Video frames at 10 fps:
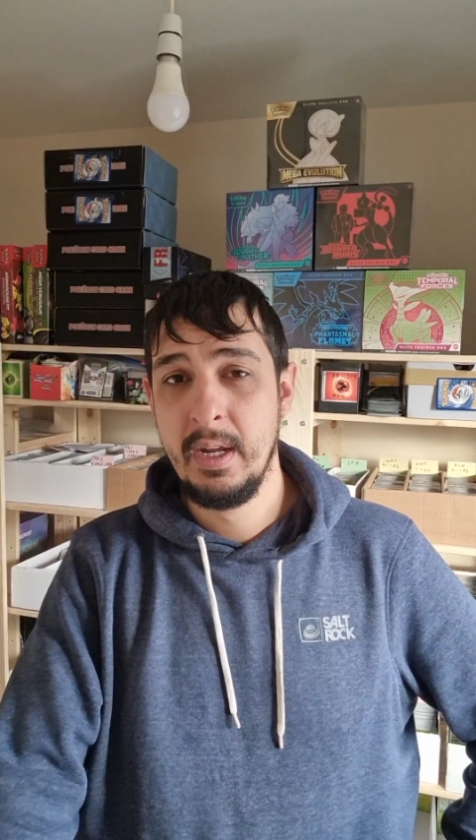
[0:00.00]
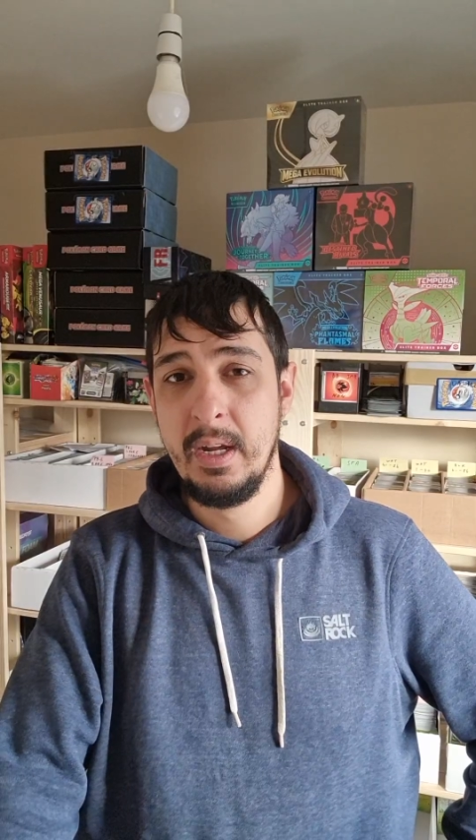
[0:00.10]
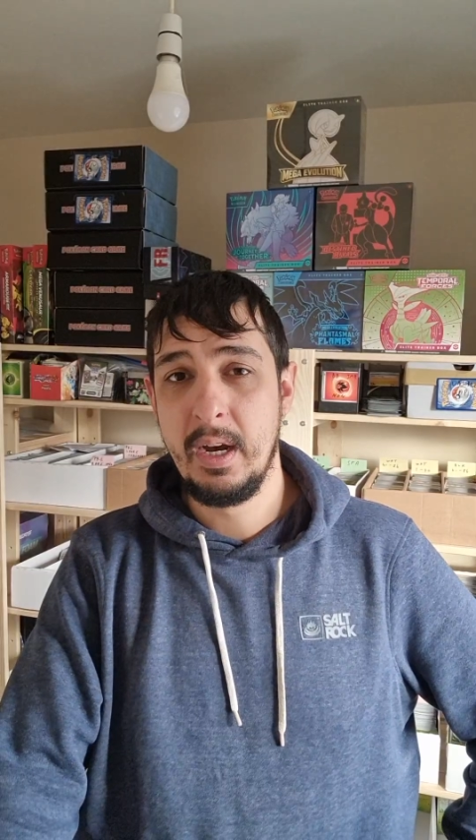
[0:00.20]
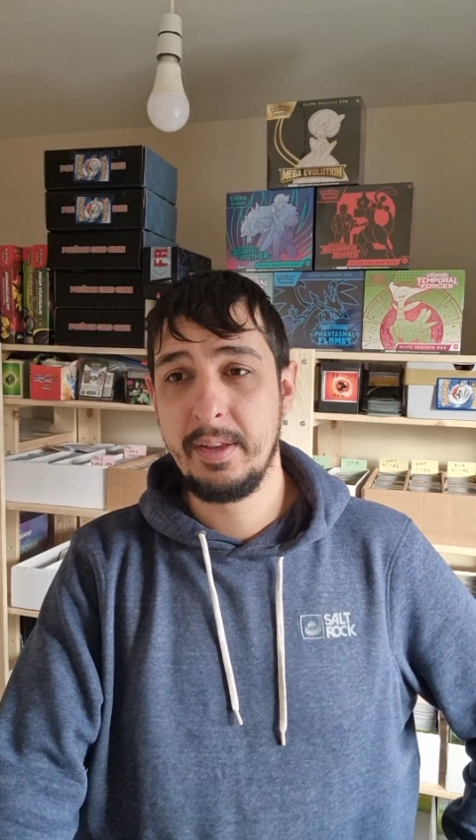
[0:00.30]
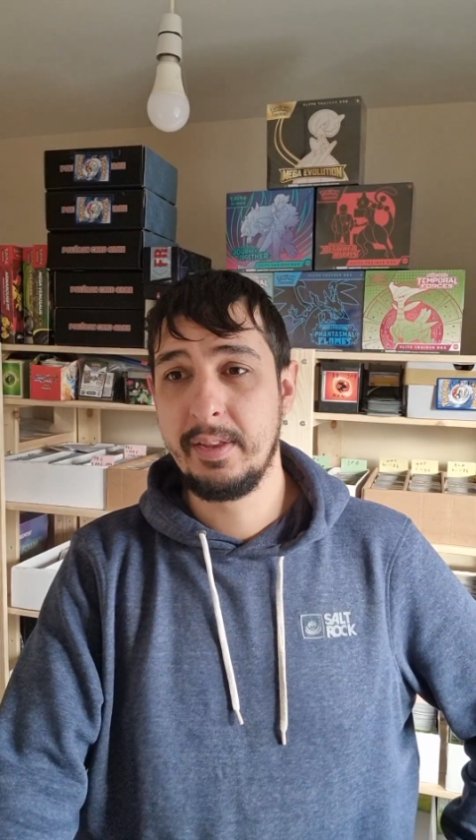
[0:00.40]

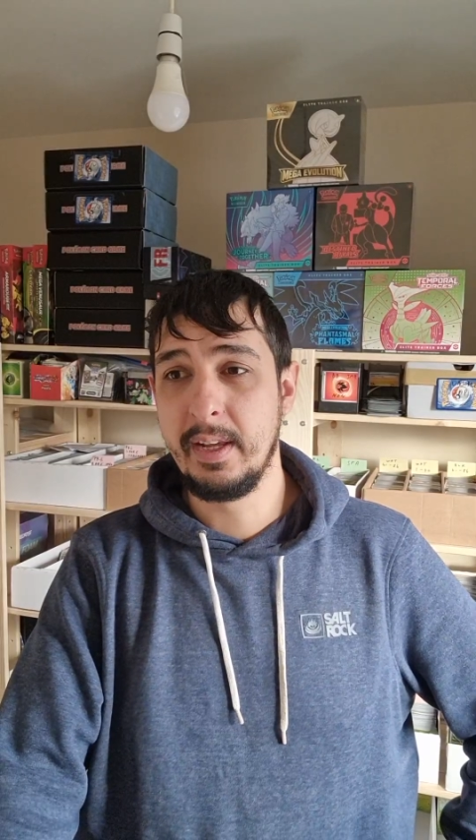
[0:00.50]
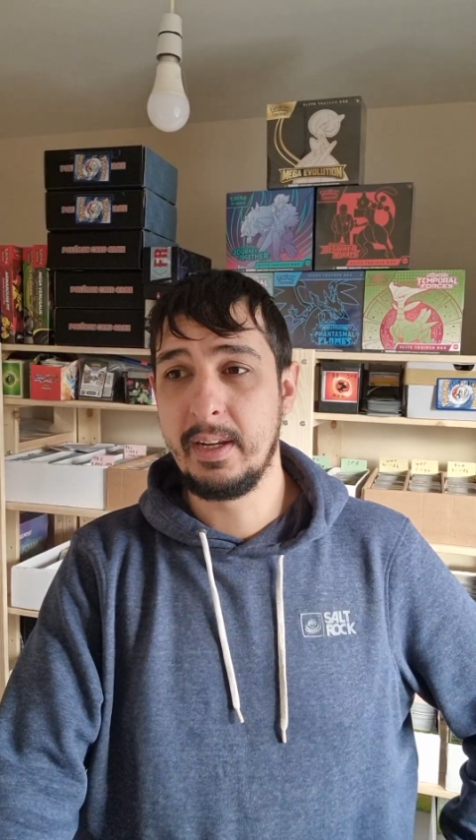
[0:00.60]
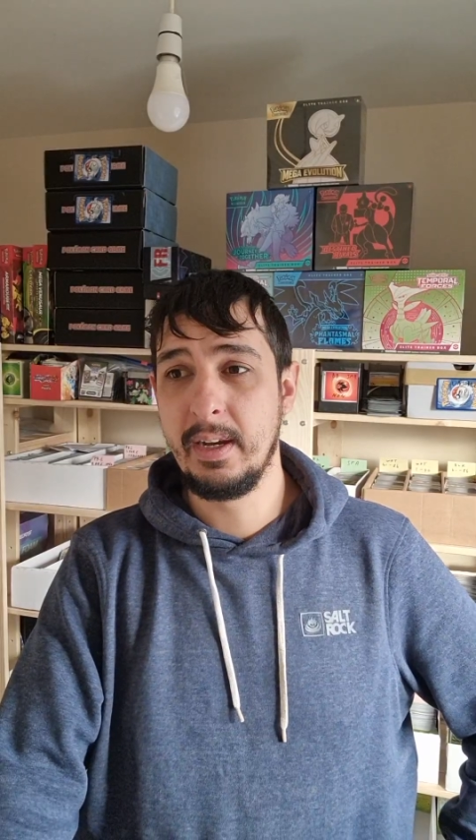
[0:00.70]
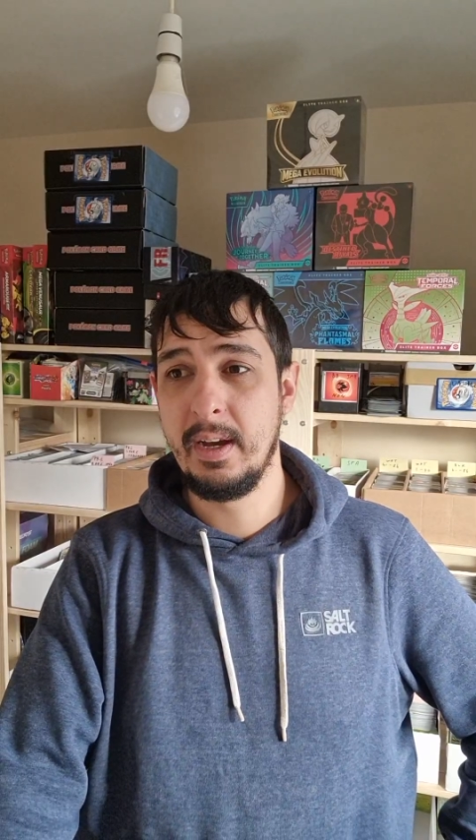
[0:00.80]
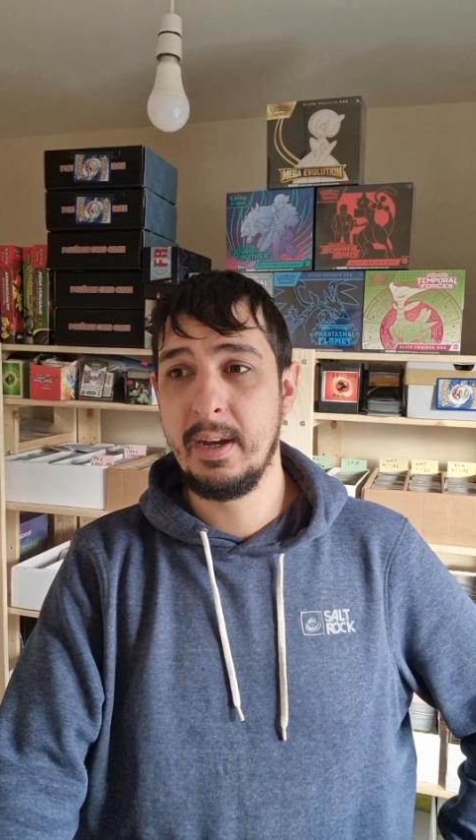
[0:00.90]
I think
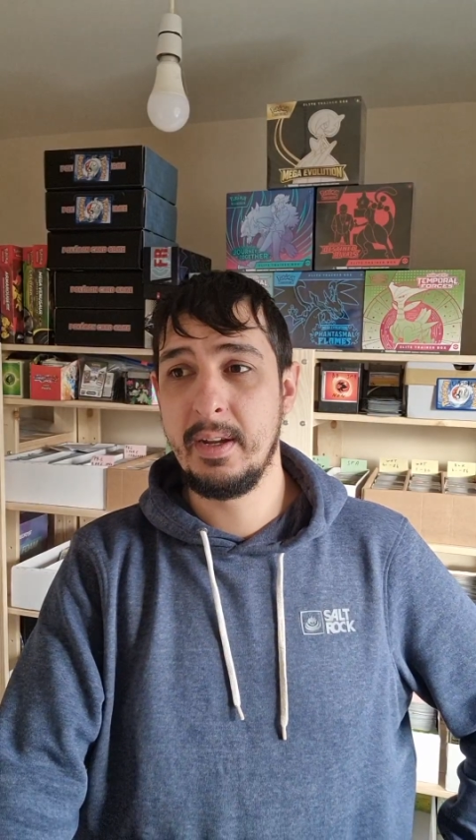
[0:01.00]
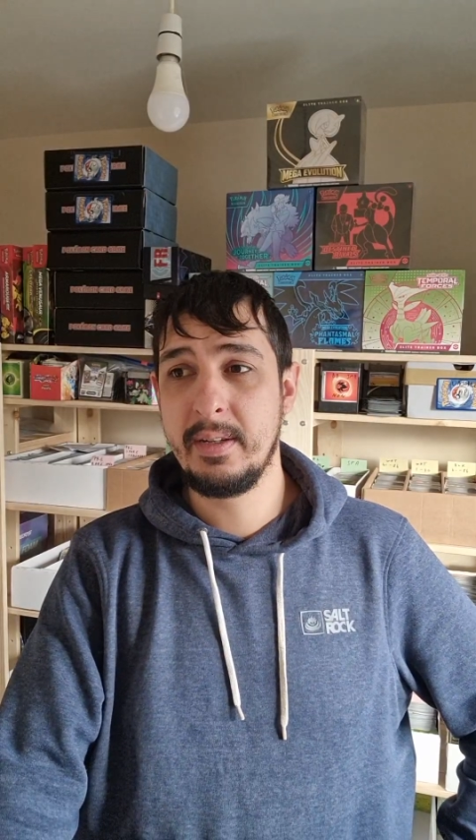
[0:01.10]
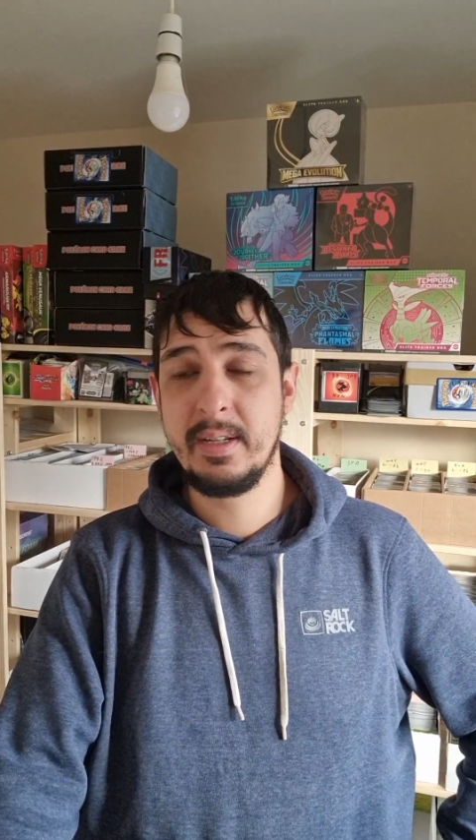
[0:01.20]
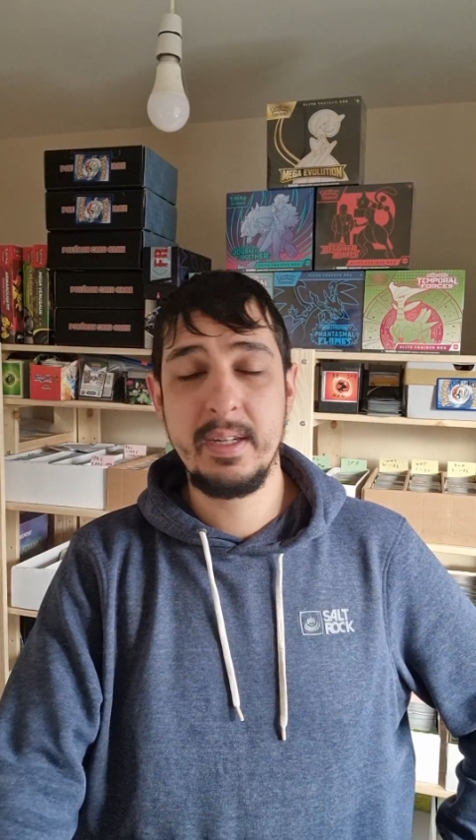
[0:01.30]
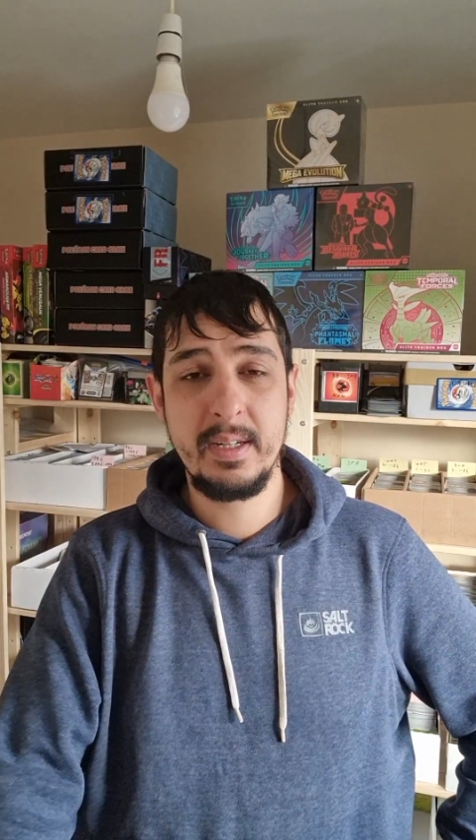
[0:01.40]

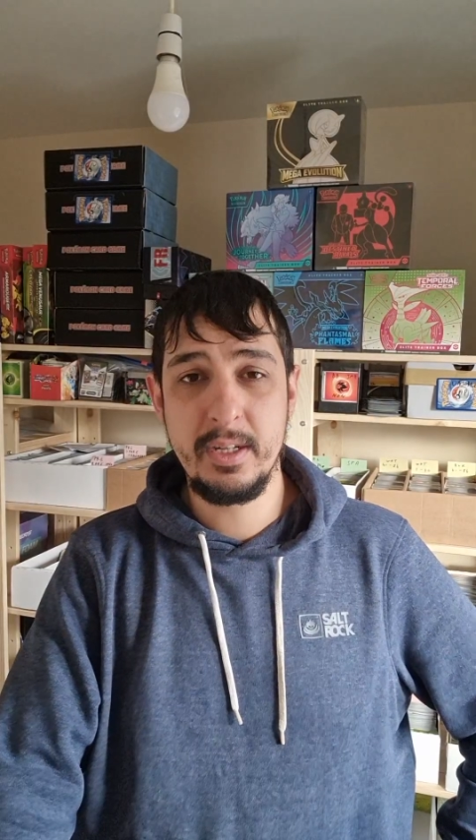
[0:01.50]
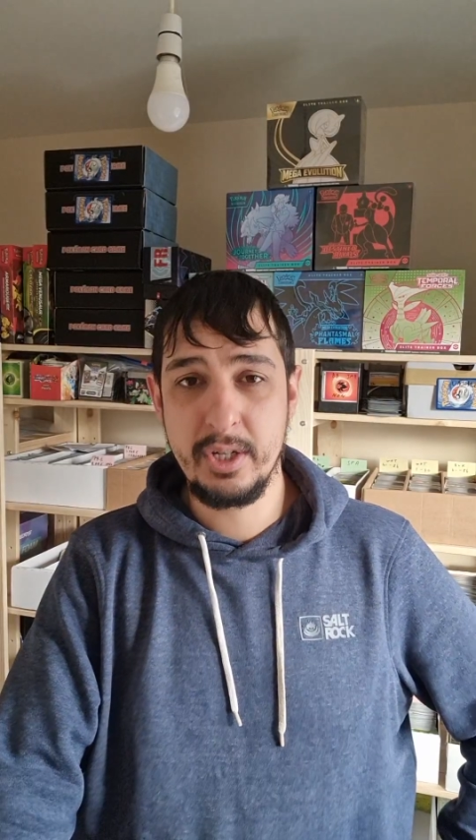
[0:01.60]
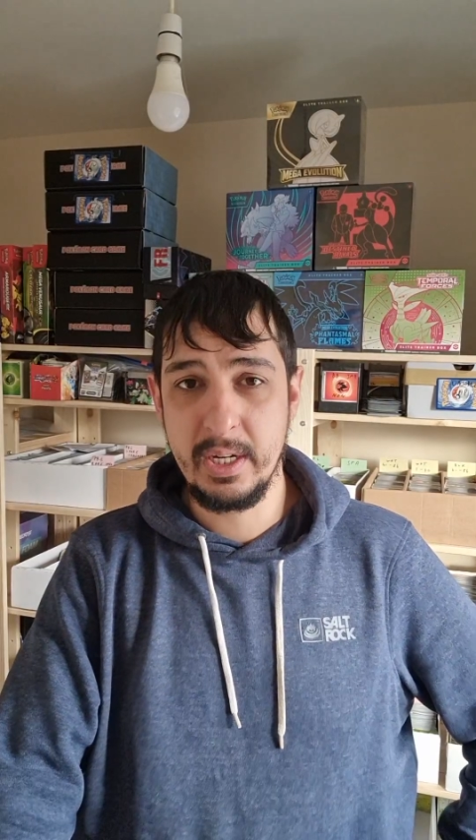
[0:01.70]
TCG